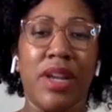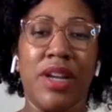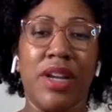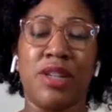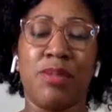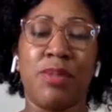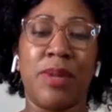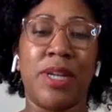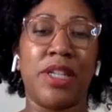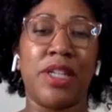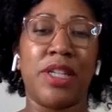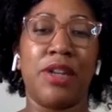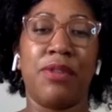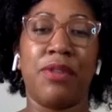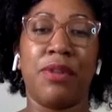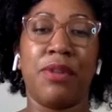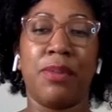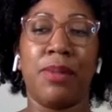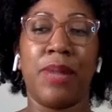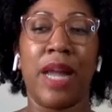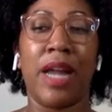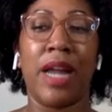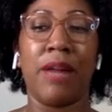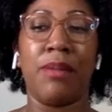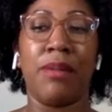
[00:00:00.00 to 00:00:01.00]
Especially for
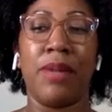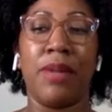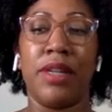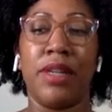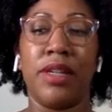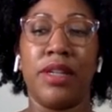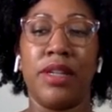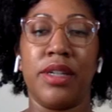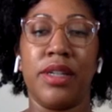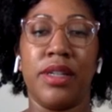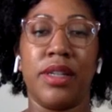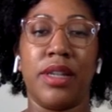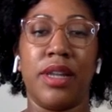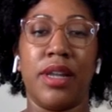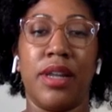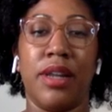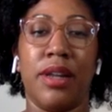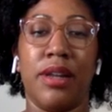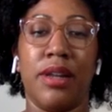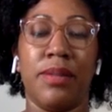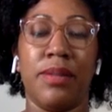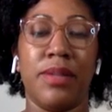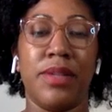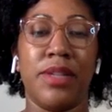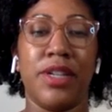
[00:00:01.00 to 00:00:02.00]
Black mothers,
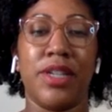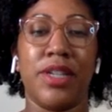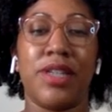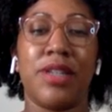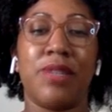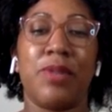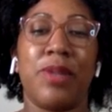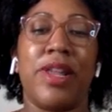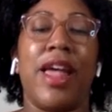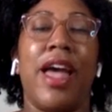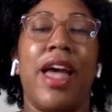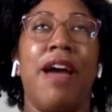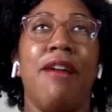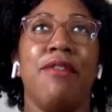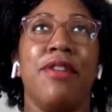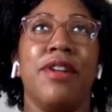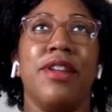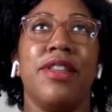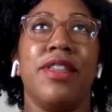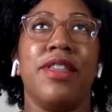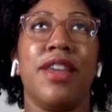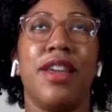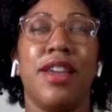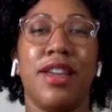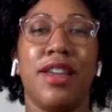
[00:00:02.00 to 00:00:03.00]
just with
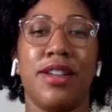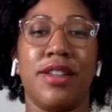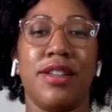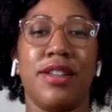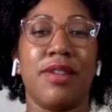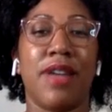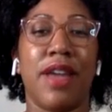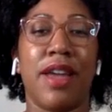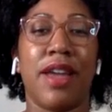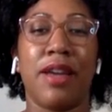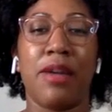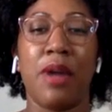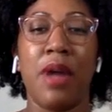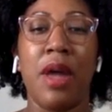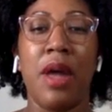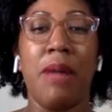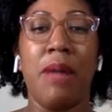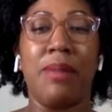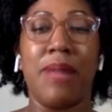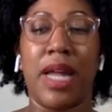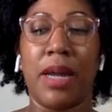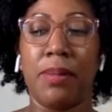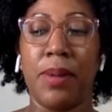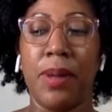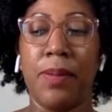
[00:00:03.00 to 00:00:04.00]
everything, it's like
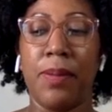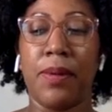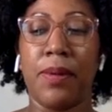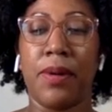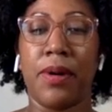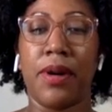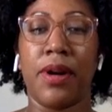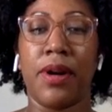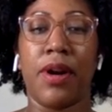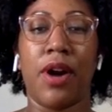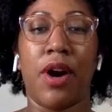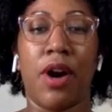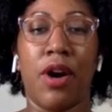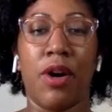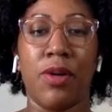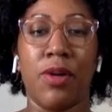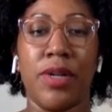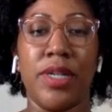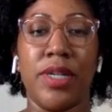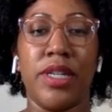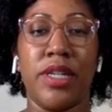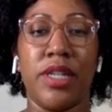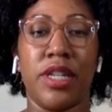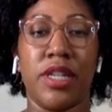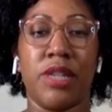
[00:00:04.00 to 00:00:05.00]
Black people are
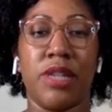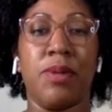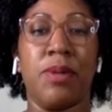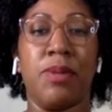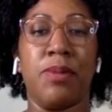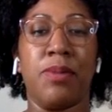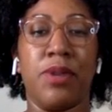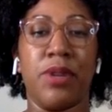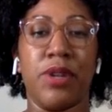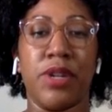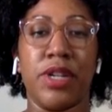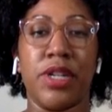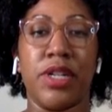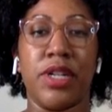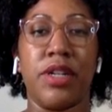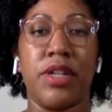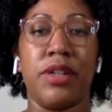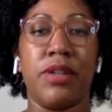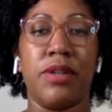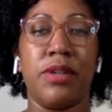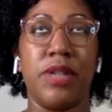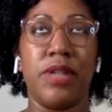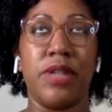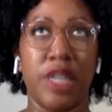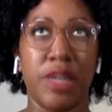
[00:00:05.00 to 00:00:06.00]
always
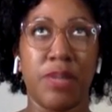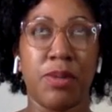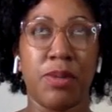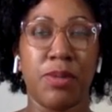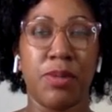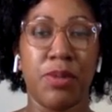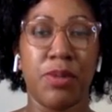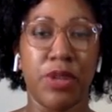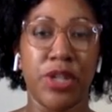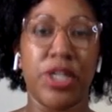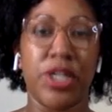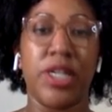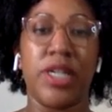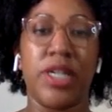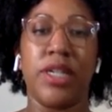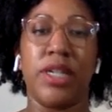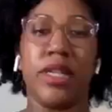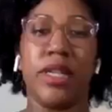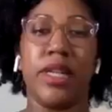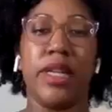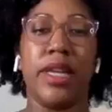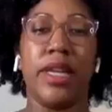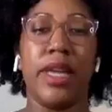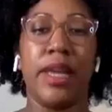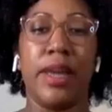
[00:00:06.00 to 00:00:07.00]

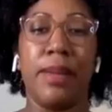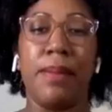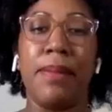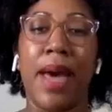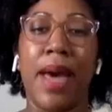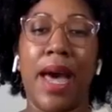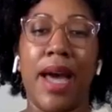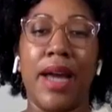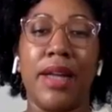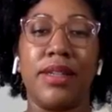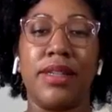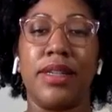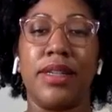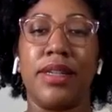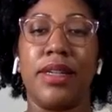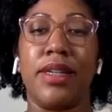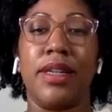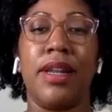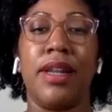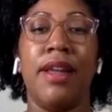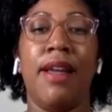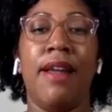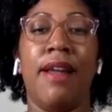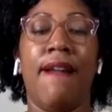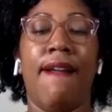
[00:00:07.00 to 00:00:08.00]
disproportionately impacted.